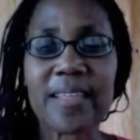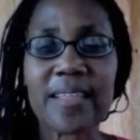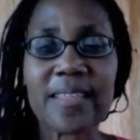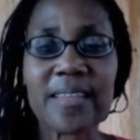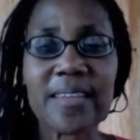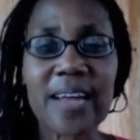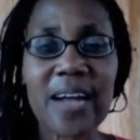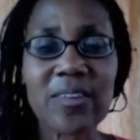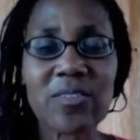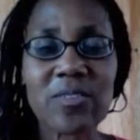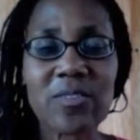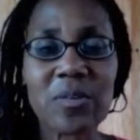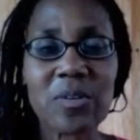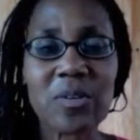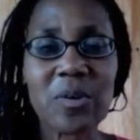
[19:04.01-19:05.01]
the doctor's
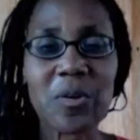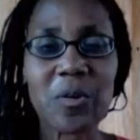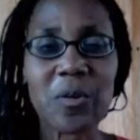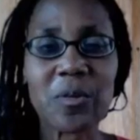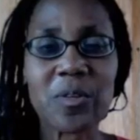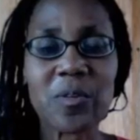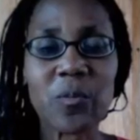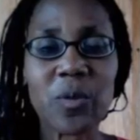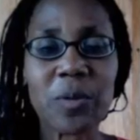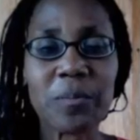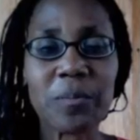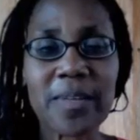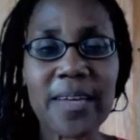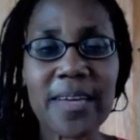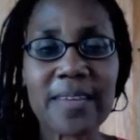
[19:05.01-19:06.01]
only told in one
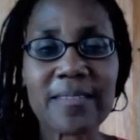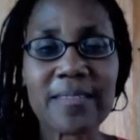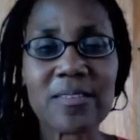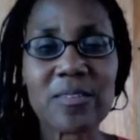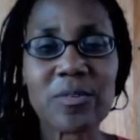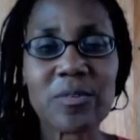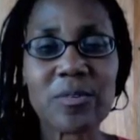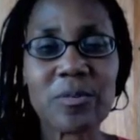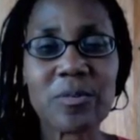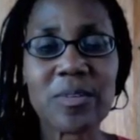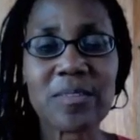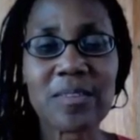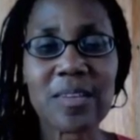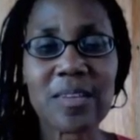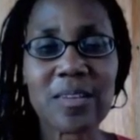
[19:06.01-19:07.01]
place to
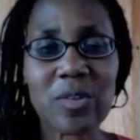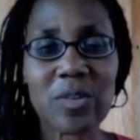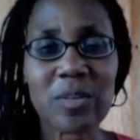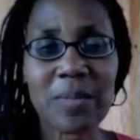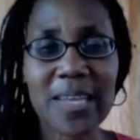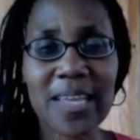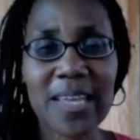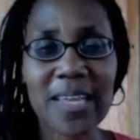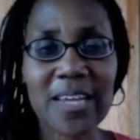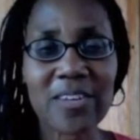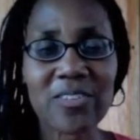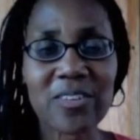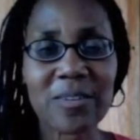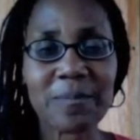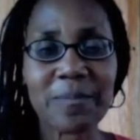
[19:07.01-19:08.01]
discontinue the
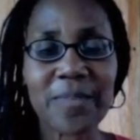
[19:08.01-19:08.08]
medication.